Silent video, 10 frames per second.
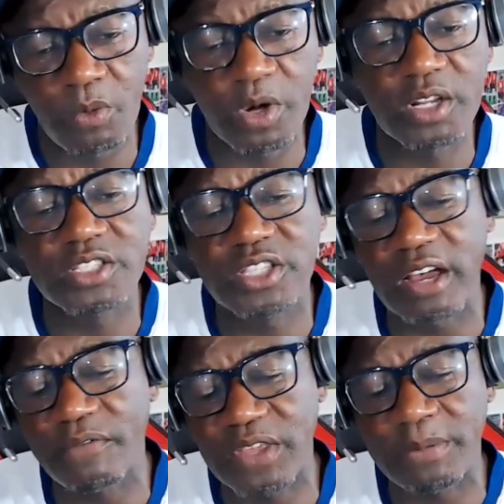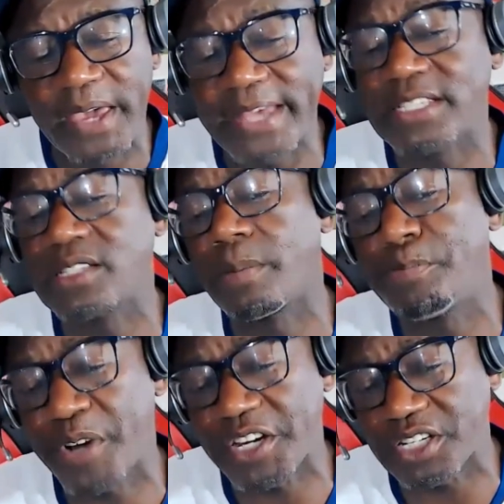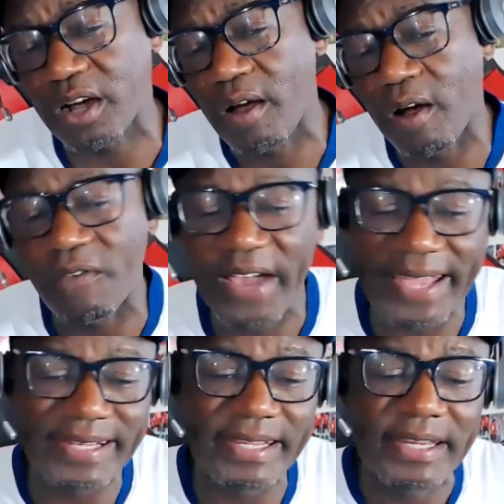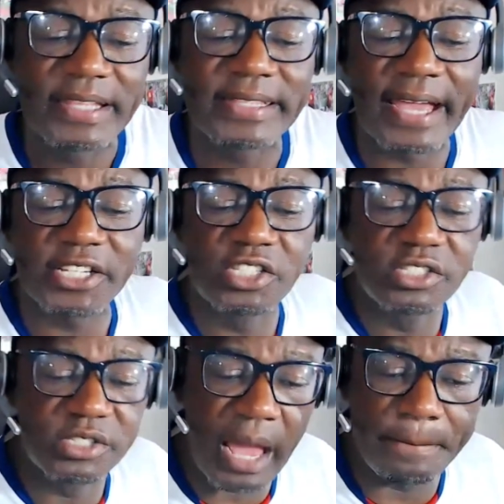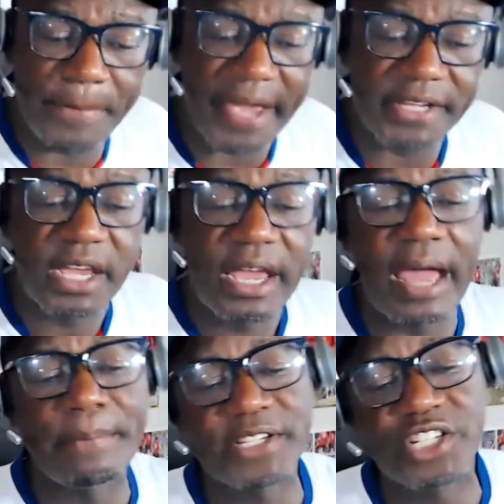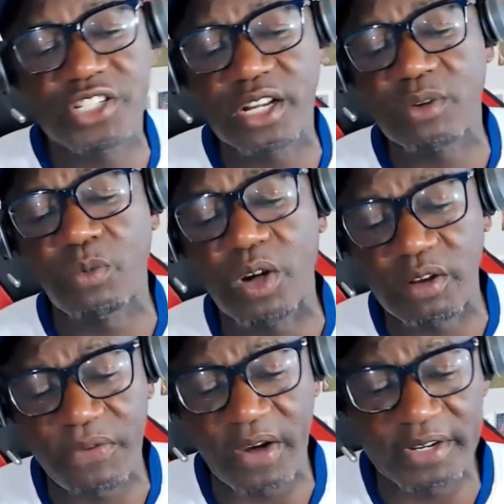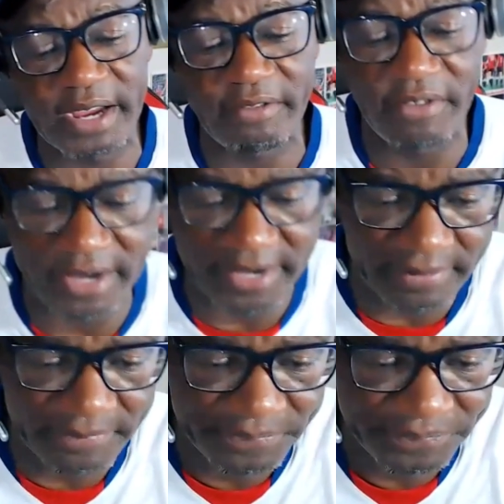We're going to delve deep. Is it the pressure of handling that badge at Manchester United? We're going to find out right now.